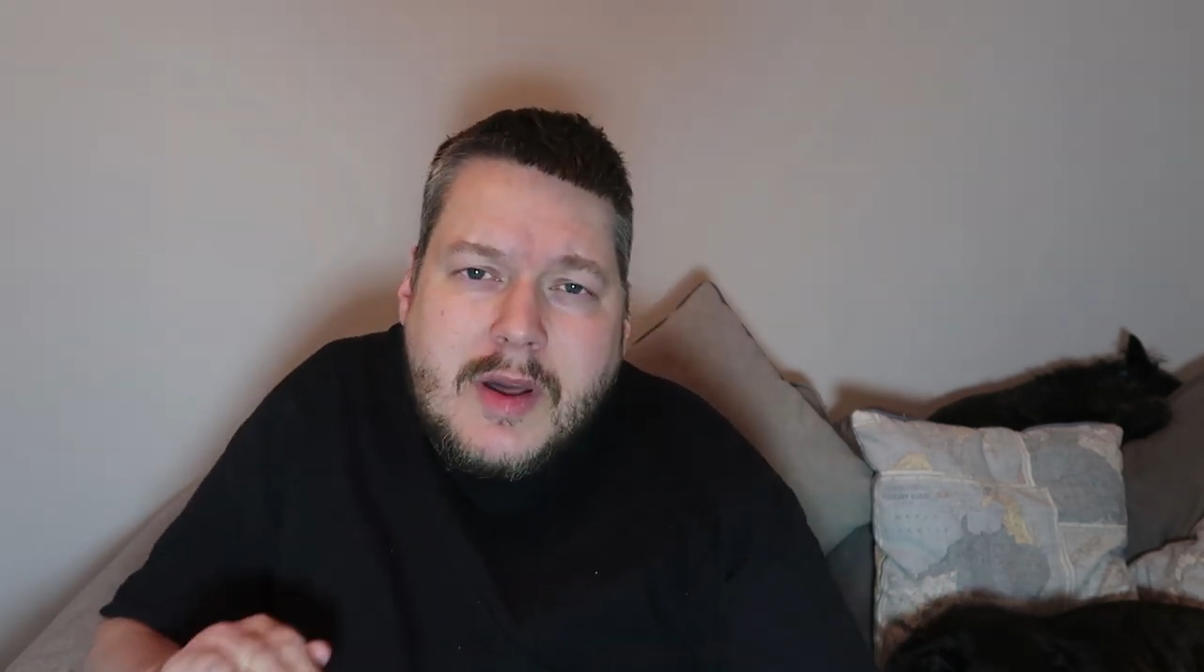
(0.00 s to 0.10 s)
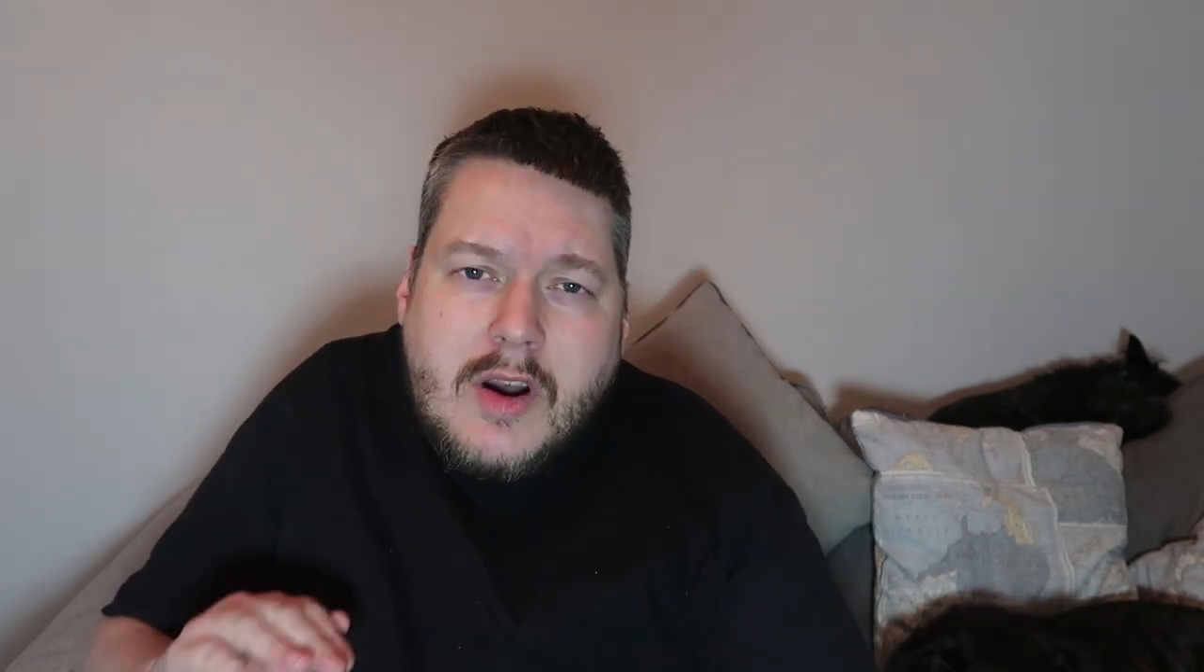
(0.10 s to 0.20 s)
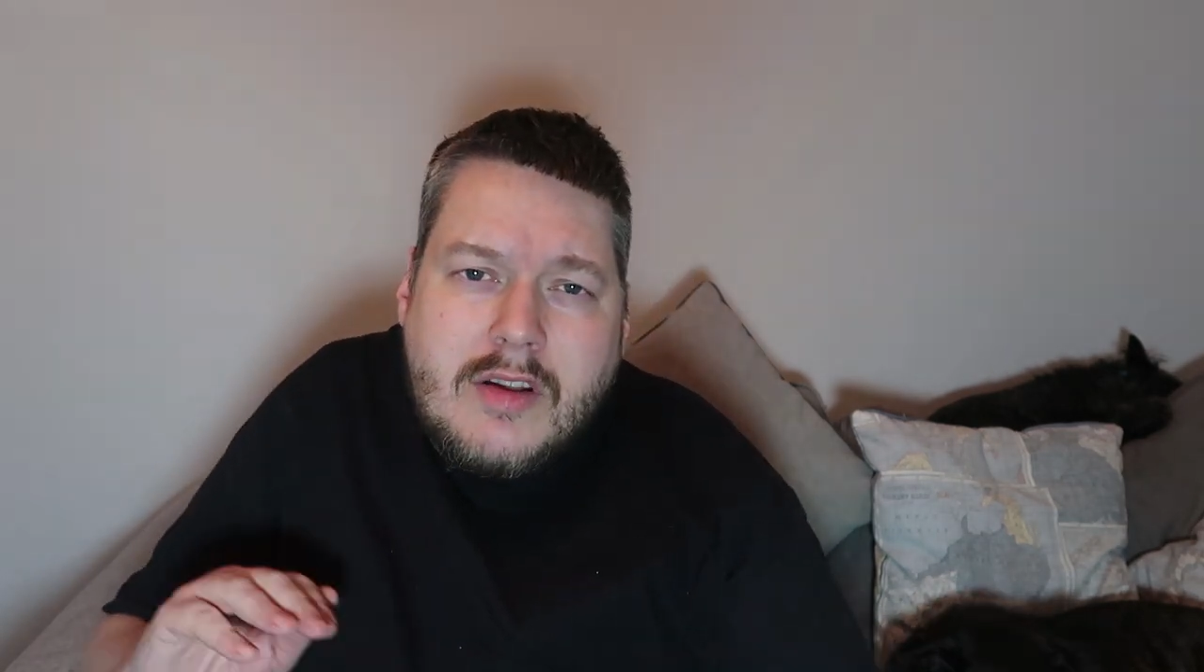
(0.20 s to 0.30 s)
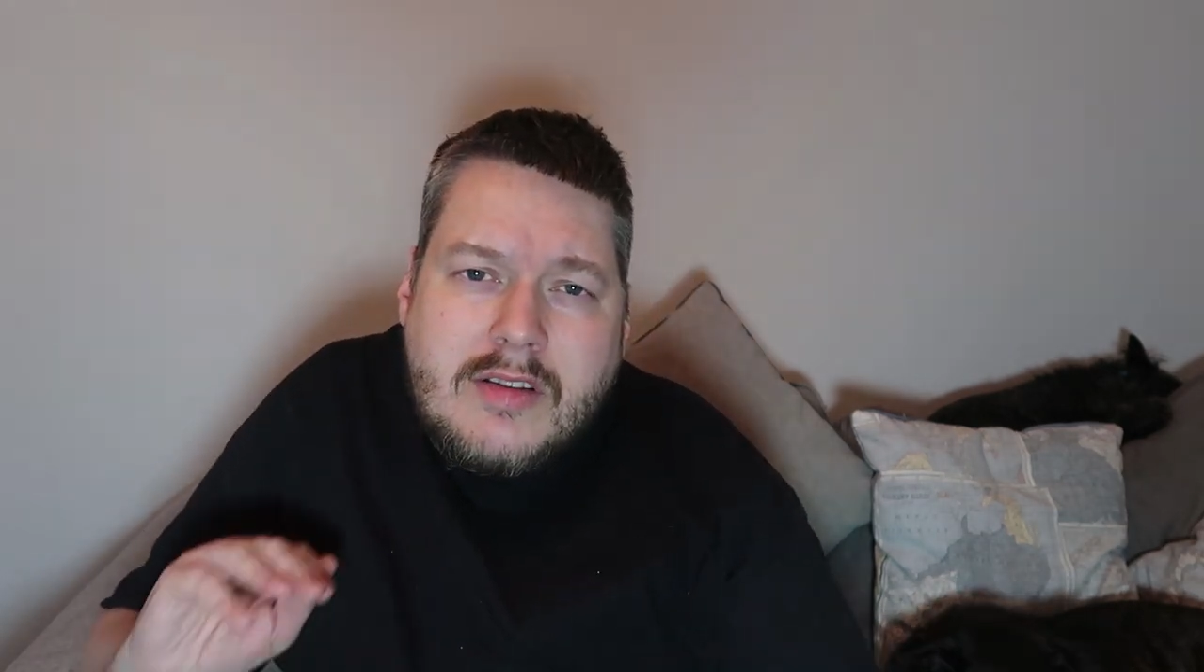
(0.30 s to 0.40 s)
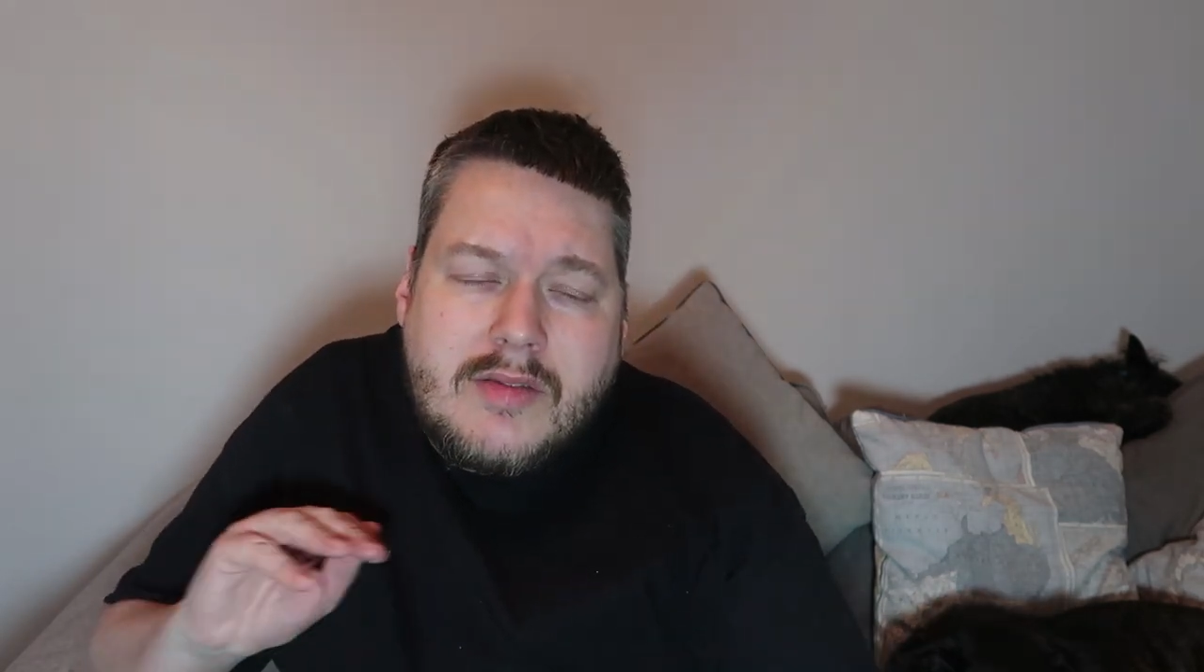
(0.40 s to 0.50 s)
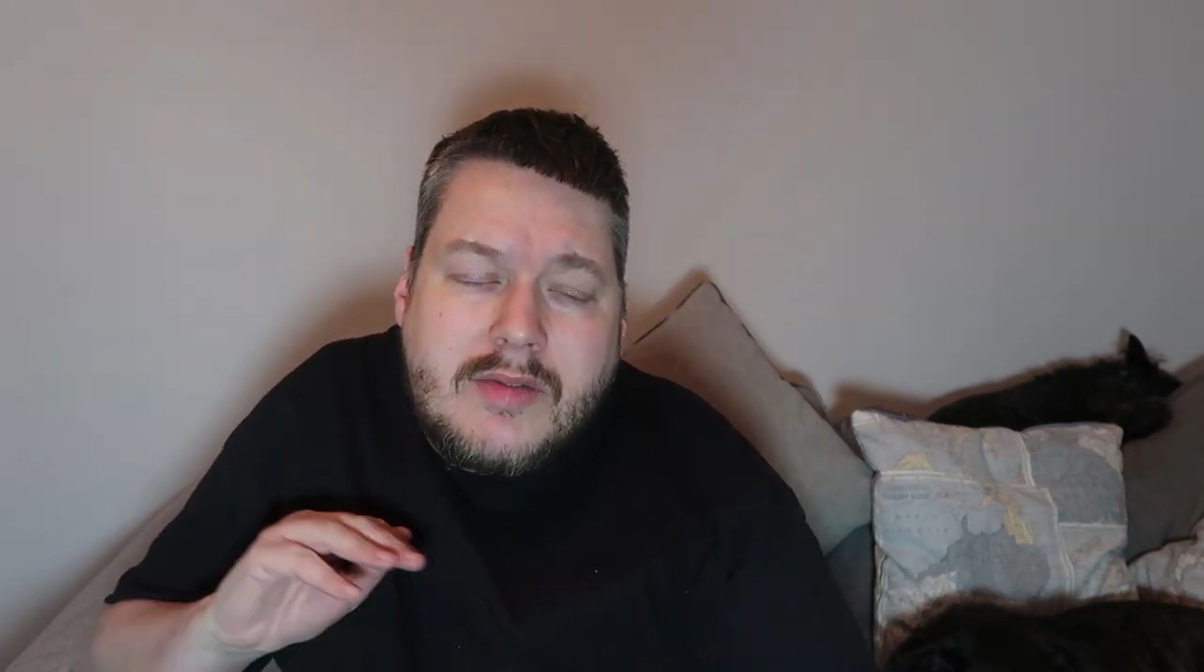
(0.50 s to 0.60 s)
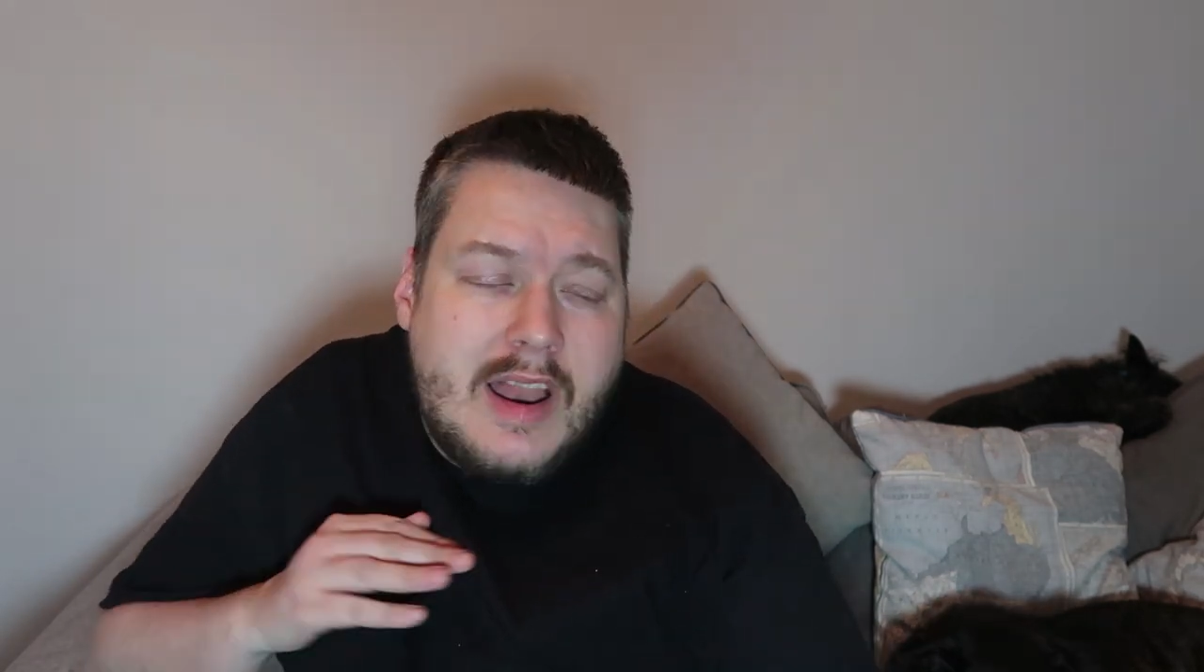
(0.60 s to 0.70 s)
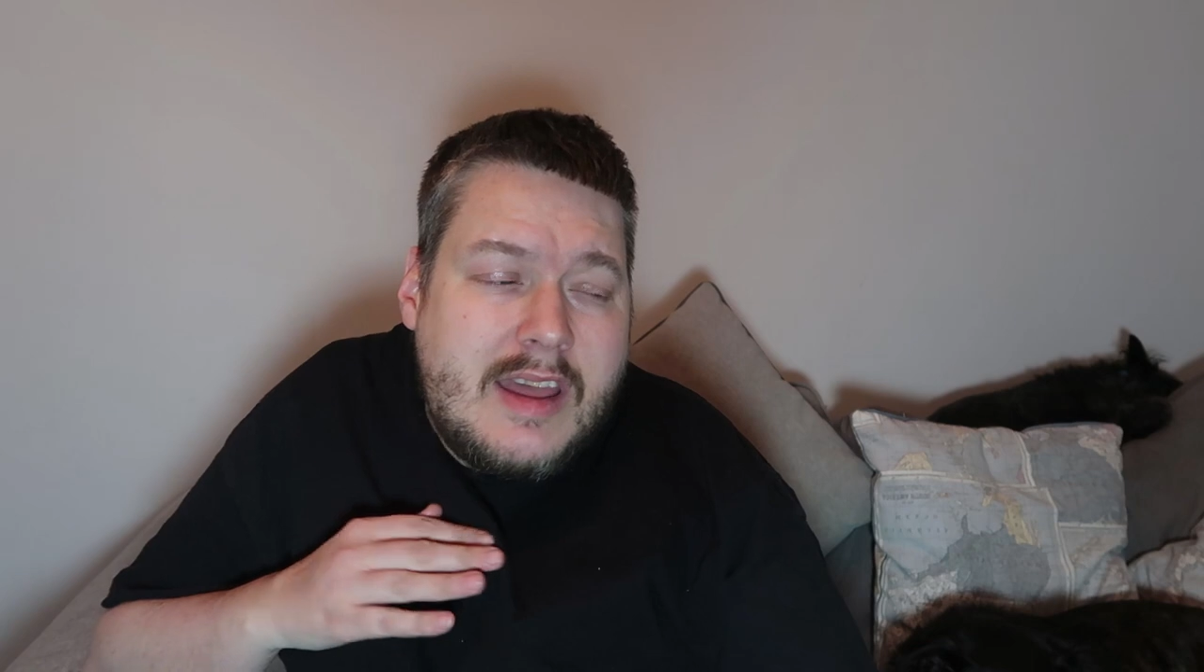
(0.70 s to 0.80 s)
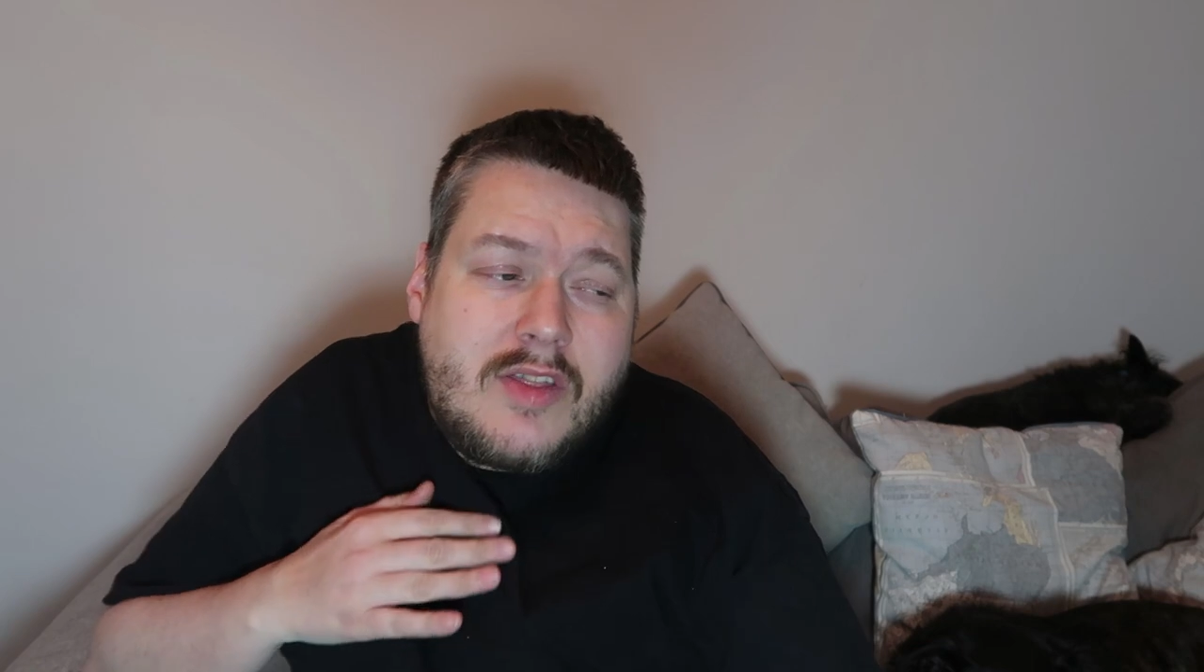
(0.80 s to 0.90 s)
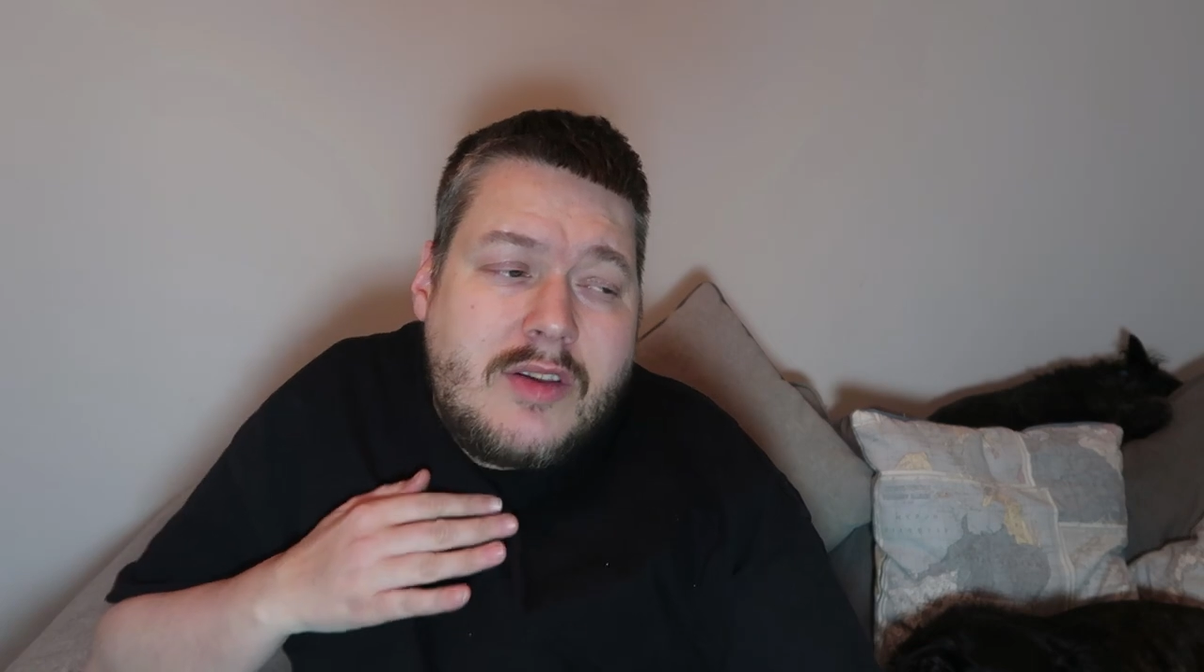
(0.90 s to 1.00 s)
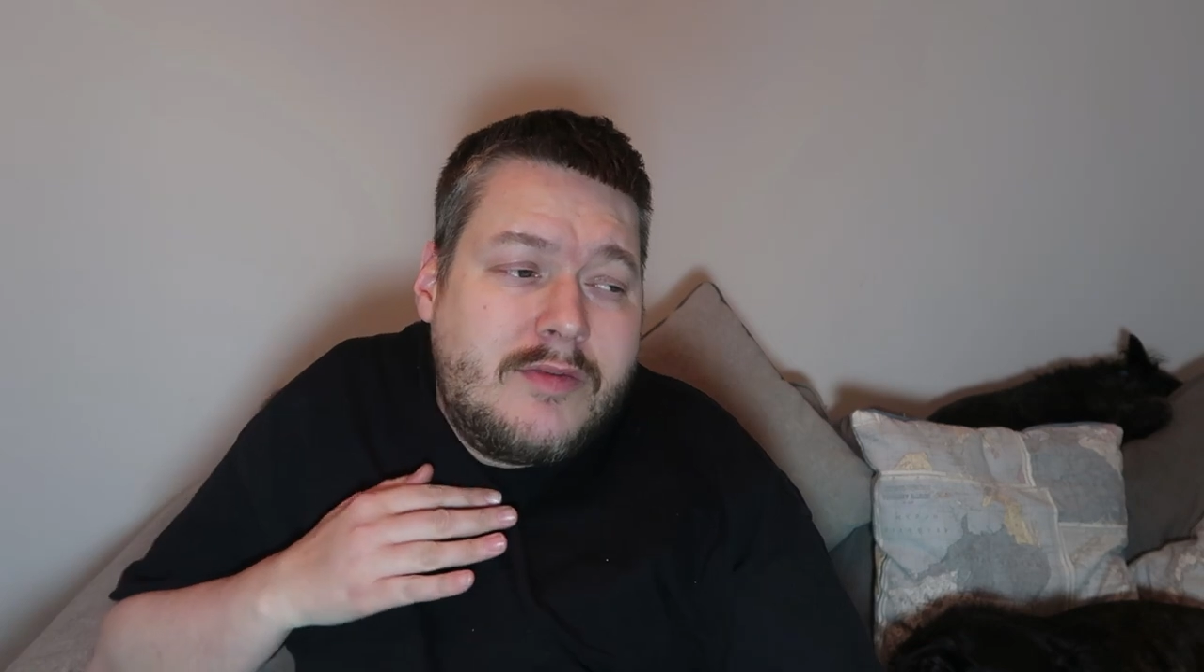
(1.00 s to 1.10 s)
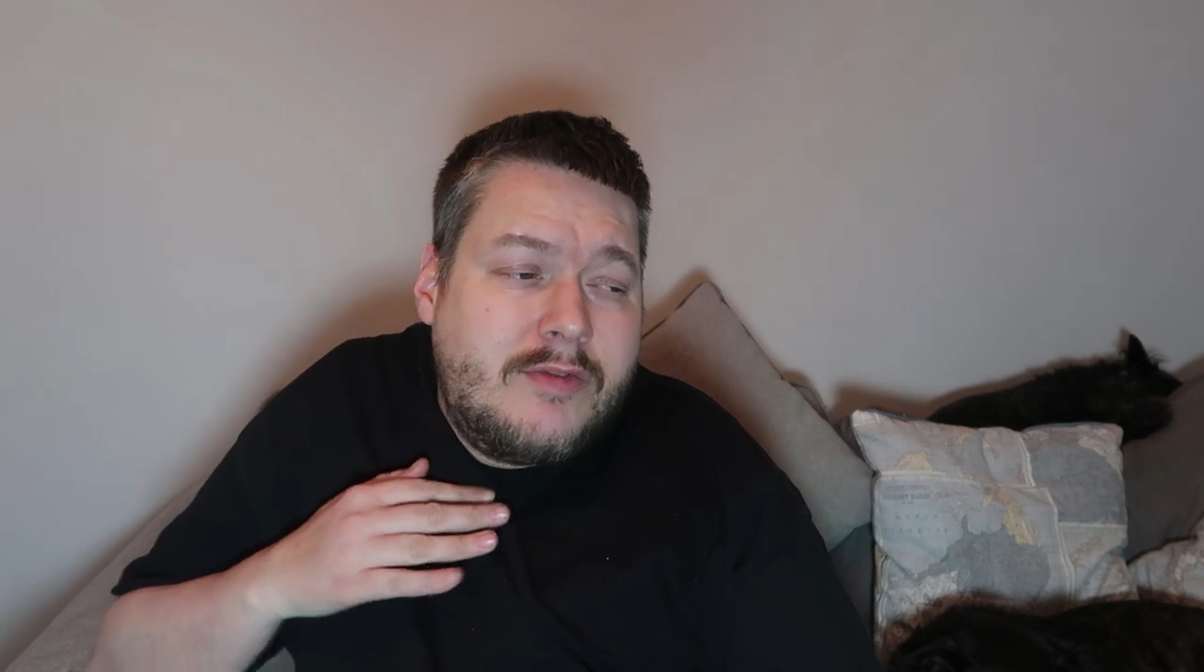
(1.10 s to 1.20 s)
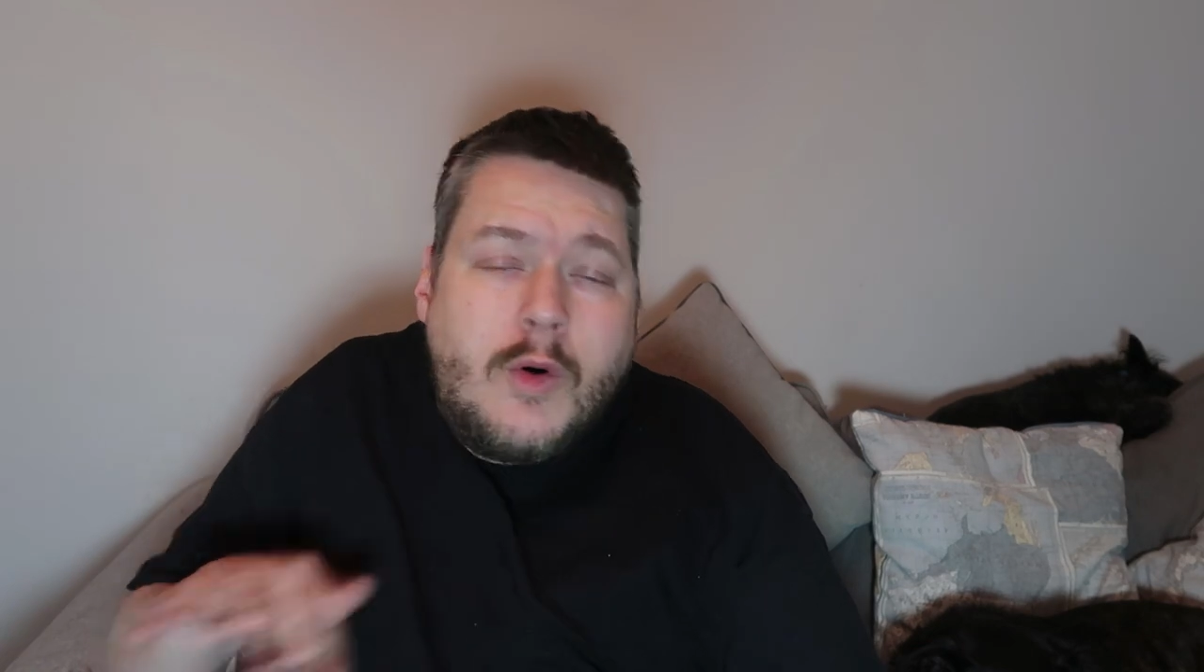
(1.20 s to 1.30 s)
because like